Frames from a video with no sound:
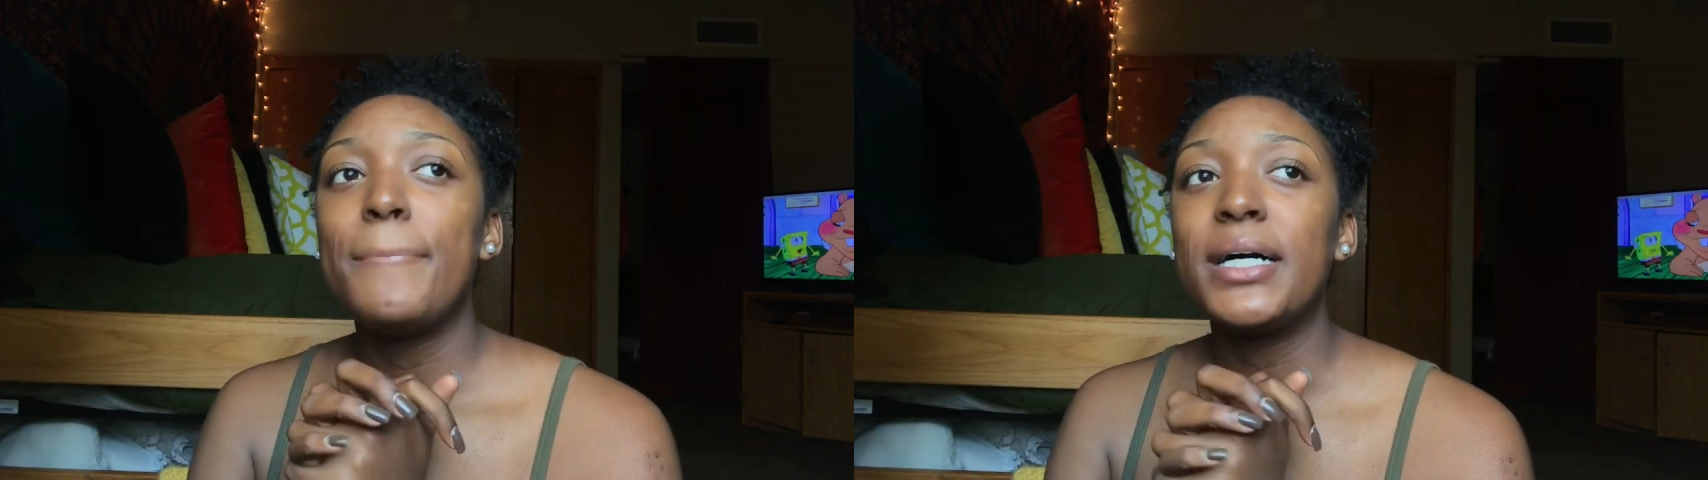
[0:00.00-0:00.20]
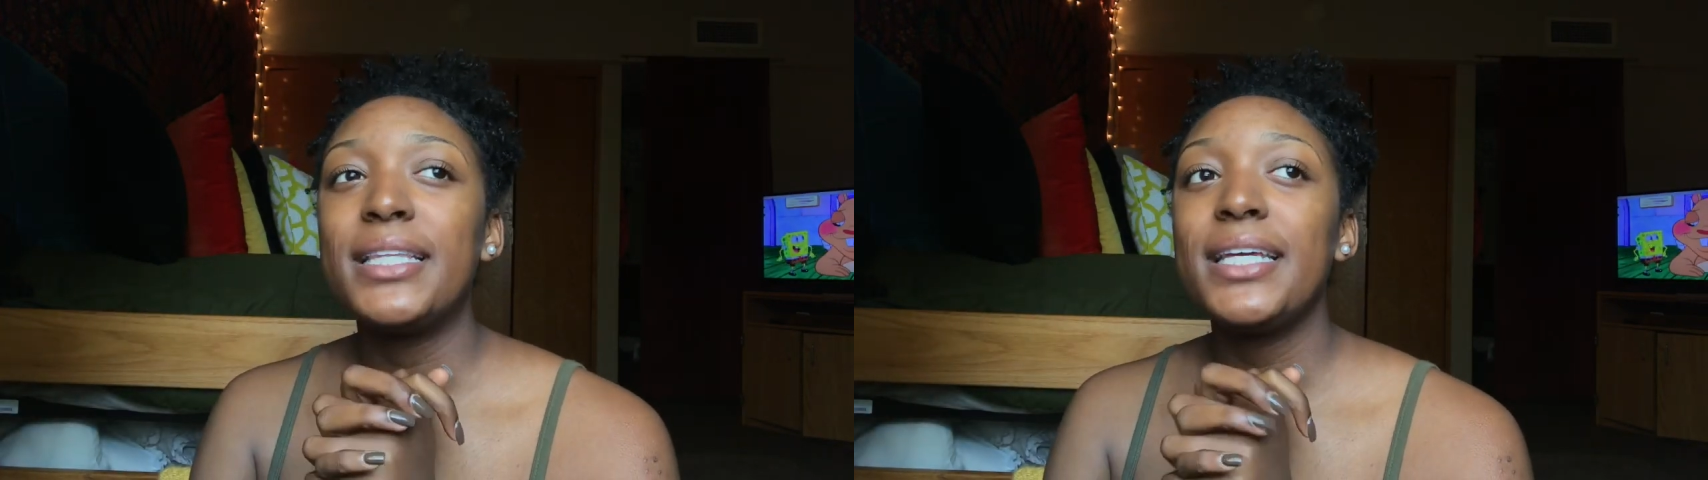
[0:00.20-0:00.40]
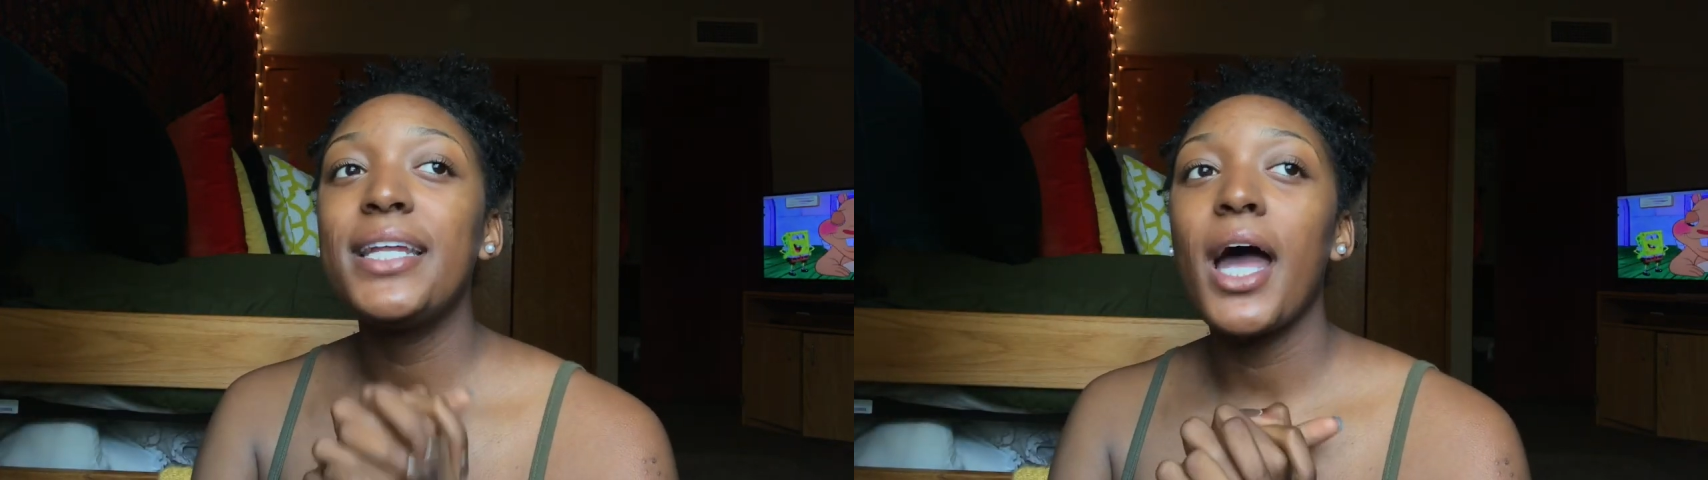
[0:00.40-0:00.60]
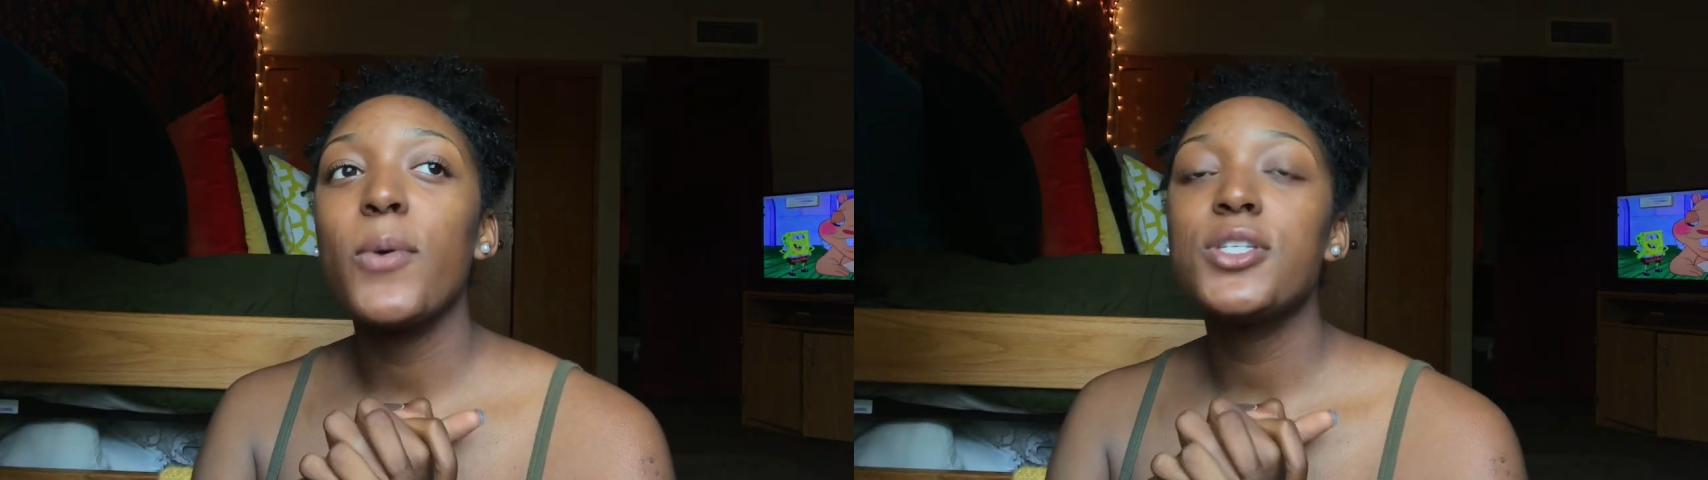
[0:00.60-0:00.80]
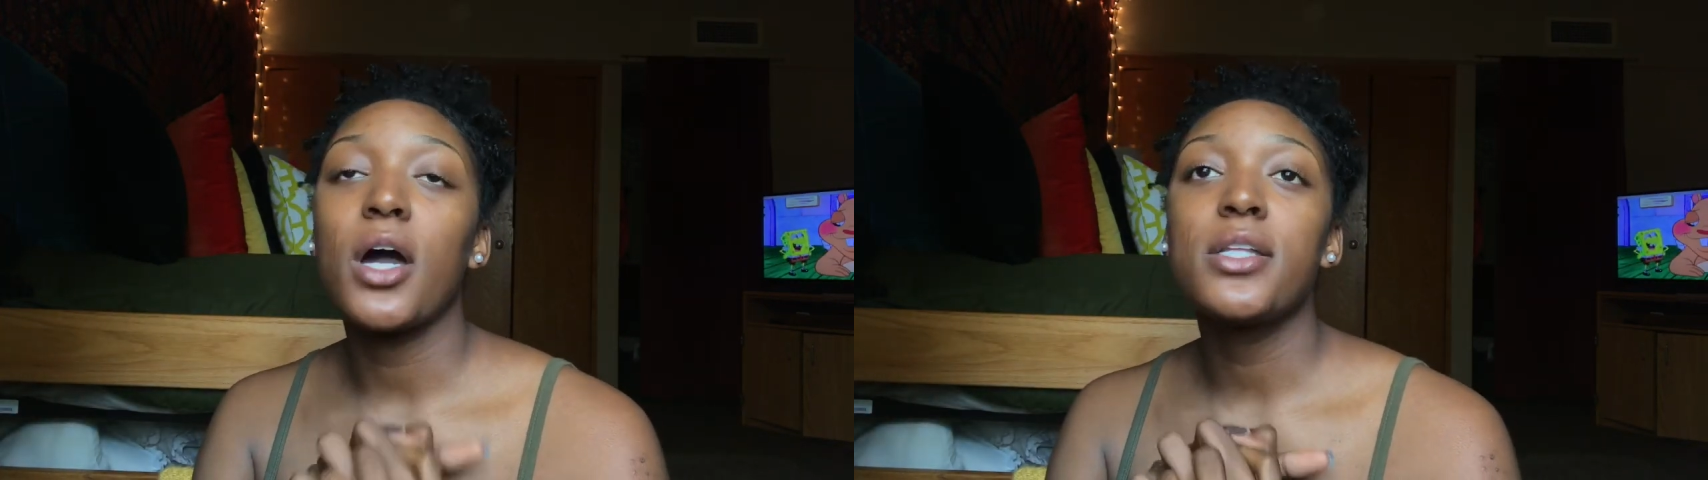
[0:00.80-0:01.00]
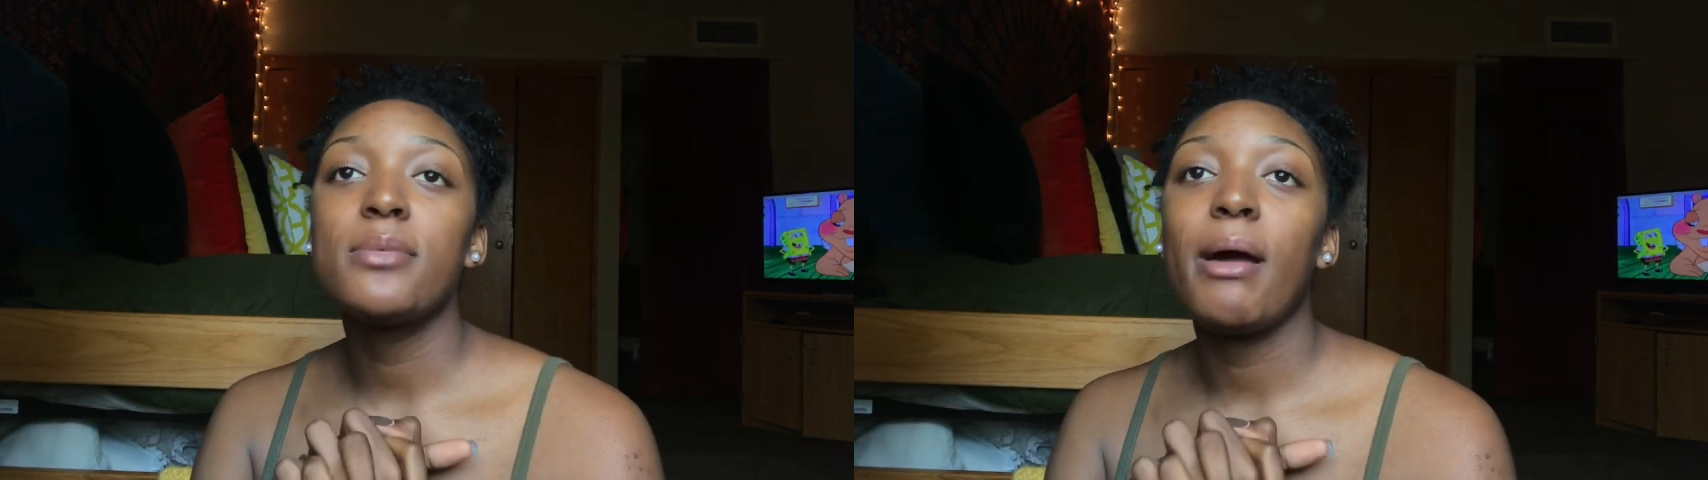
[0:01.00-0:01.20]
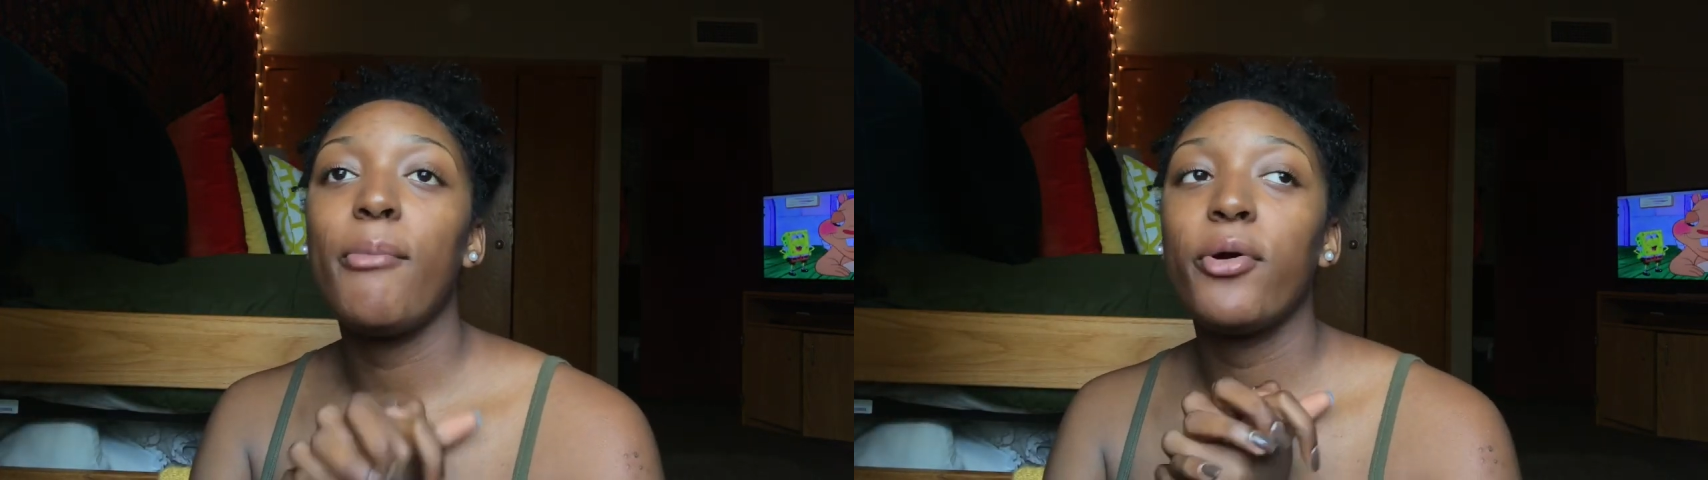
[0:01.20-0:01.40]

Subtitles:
But then I was talking to my